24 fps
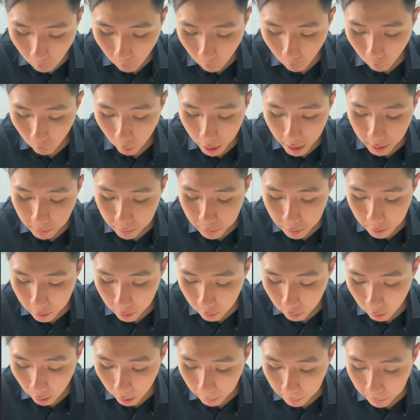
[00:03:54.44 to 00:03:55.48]
whether
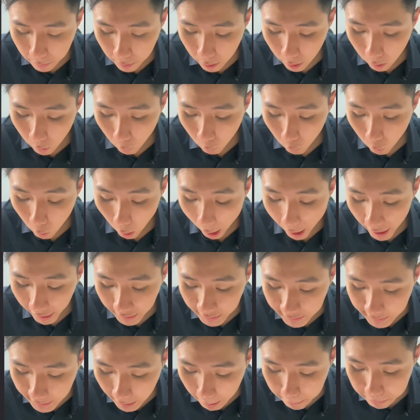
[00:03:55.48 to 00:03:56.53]
program will
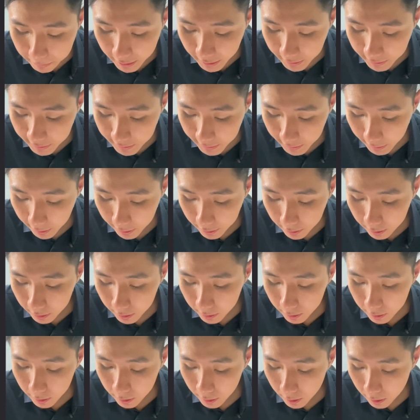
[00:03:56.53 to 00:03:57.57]
accept this data,
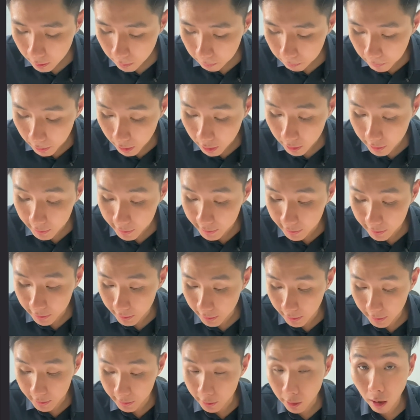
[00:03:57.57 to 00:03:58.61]
because
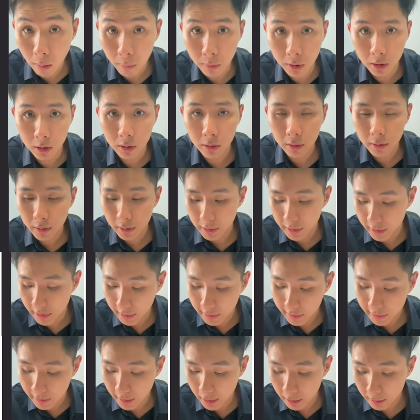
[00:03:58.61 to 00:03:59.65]
it's normal.
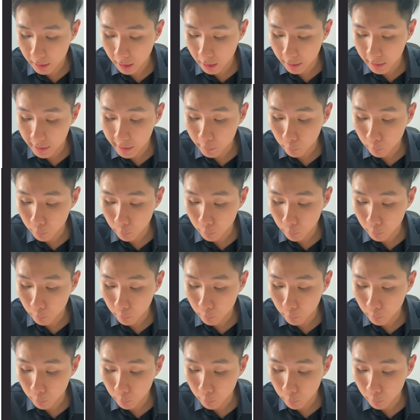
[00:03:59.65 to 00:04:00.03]
This data is